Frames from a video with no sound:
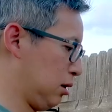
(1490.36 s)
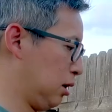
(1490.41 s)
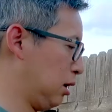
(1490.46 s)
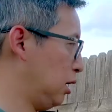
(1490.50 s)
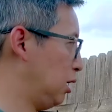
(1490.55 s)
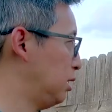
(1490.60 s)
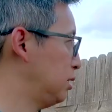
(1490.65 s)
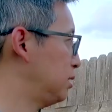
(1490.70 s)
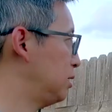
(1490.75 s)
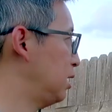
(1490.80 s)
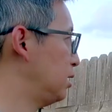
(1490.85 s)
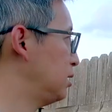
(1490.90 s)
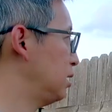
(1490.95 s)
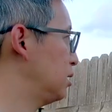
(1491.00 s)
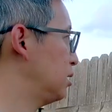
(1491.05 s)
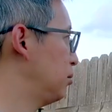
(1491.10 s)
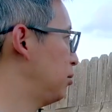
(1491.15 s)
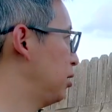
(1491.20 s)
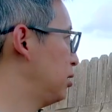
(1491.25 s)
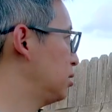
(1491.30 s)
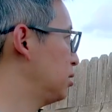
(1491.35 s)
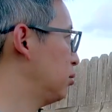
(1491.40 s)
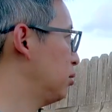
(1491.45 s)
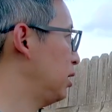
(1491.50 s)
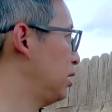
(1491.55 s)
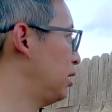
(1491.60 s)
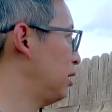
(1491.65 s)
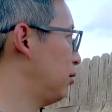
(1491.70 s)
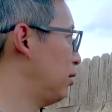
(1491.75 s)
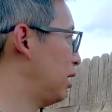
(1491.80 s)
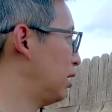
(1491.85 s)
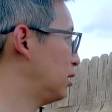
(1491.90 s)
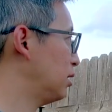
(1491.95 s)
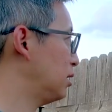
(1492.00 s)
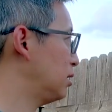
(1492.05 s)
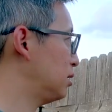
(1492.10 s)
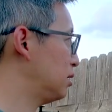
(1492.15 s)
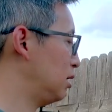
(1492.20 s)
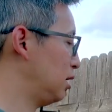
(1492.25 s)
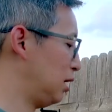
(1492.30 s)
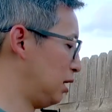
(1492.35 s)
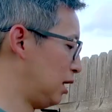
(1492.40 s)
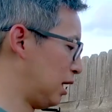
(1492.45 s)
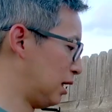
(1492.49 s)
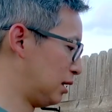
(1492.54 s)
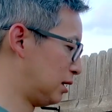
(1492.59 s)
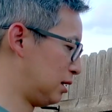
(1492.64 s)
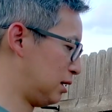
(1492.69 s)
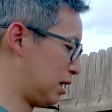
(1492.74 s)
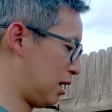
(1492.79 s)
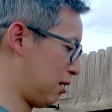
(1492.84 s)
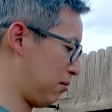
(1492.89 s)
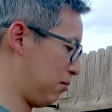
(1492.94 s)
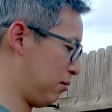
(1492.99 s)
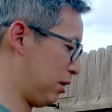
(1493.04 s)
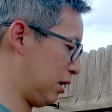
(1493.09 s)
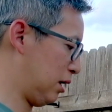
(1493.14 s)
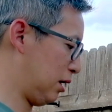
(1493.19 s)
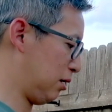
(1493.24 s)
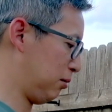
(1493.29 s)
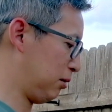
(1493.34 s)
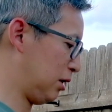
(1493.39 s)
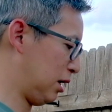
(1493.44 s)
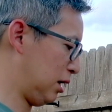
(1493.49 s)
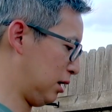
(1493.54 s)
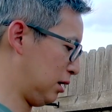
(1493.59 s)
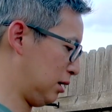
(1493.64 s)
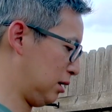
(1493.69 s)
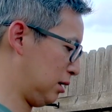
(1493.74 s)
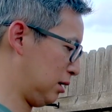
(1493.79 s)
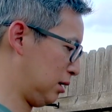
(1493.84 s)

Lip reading: And it says it's supposed to redirect us to the next step, but I'm not.